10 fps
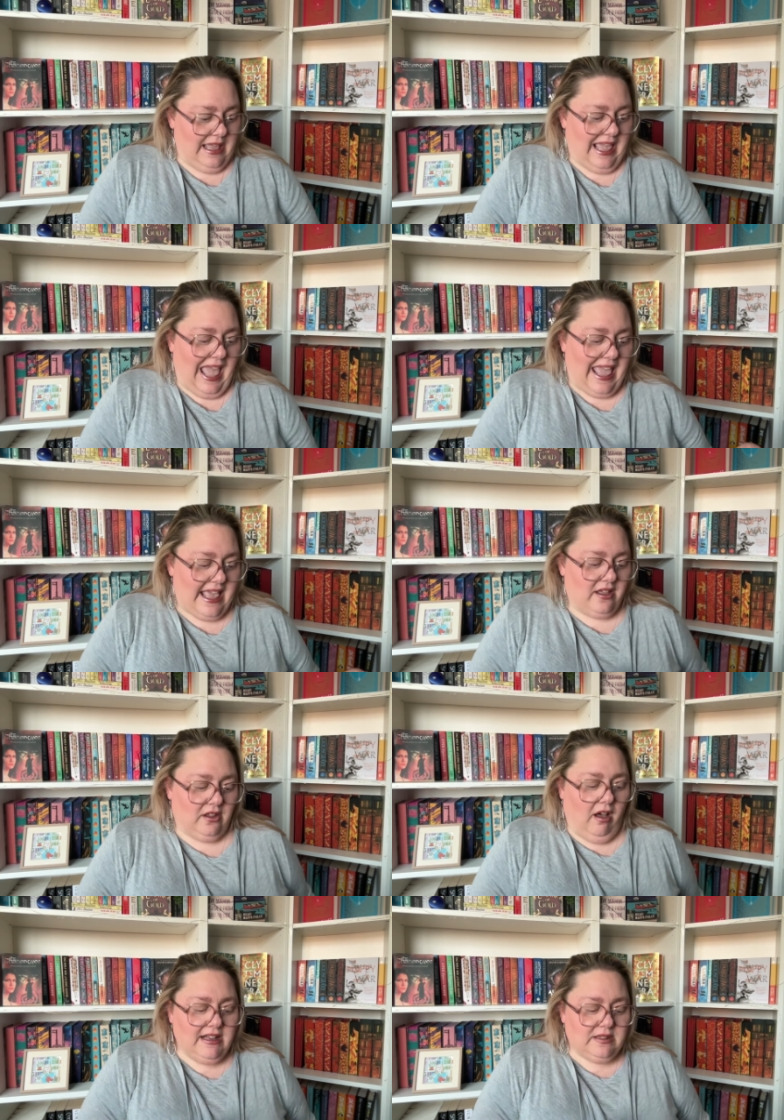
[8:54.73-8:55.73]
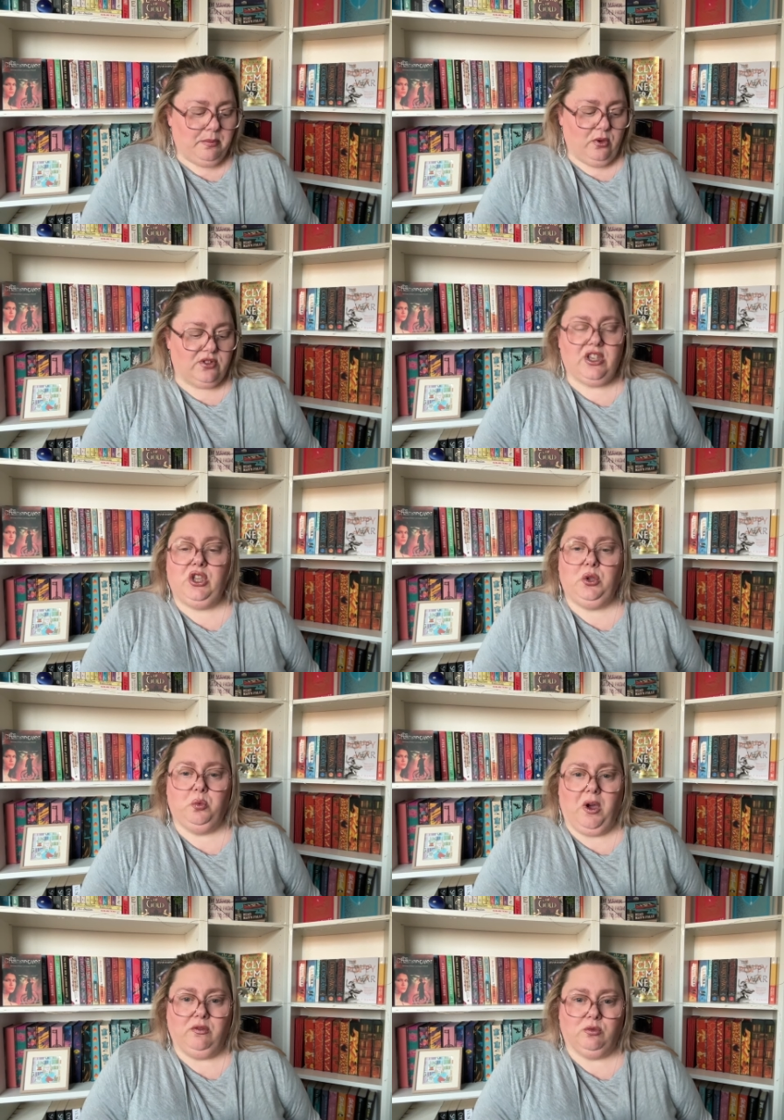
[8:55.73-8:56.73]
K kinds of books you
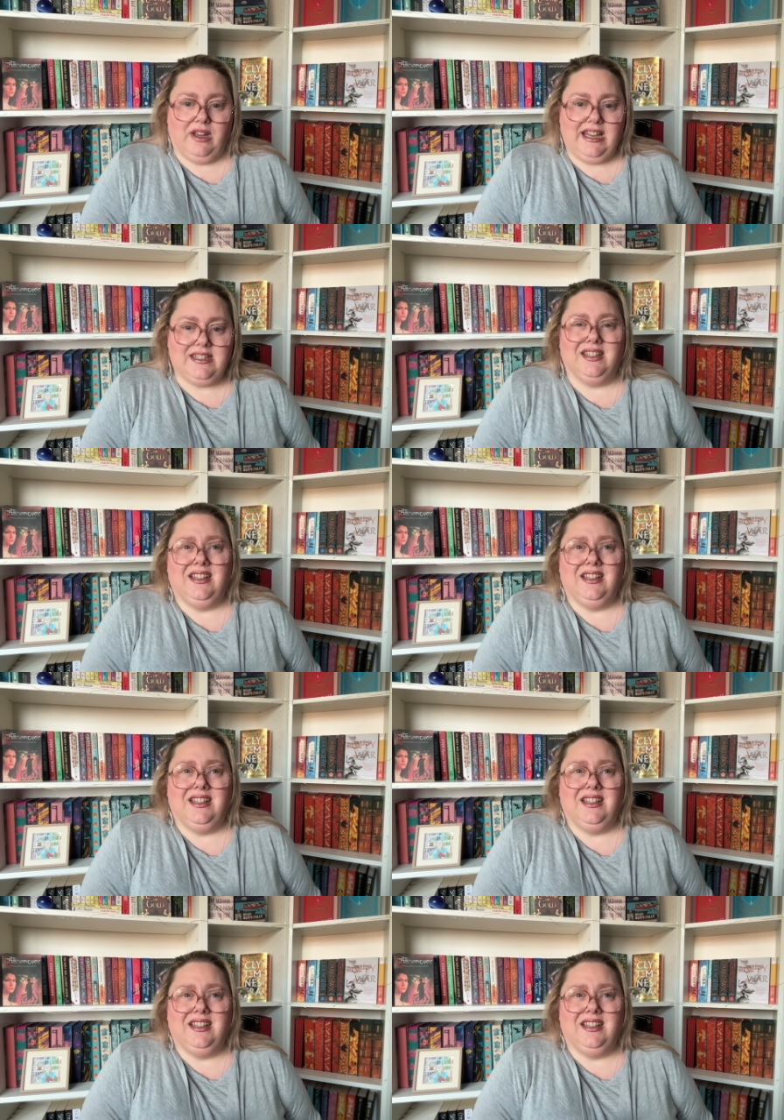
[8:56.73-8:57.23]
won't read.